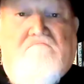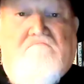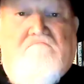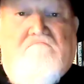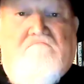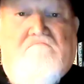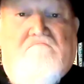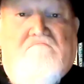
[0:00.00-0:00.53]

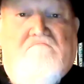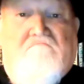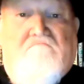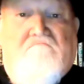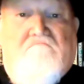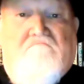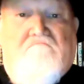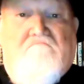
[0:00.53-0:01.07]
just
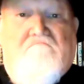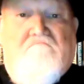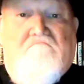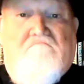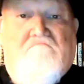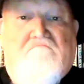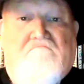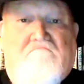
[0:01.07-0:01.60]

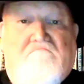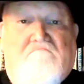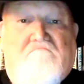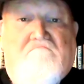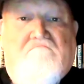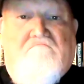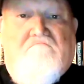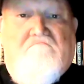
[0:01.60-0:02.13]
it's
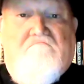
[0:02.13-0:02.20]
kind of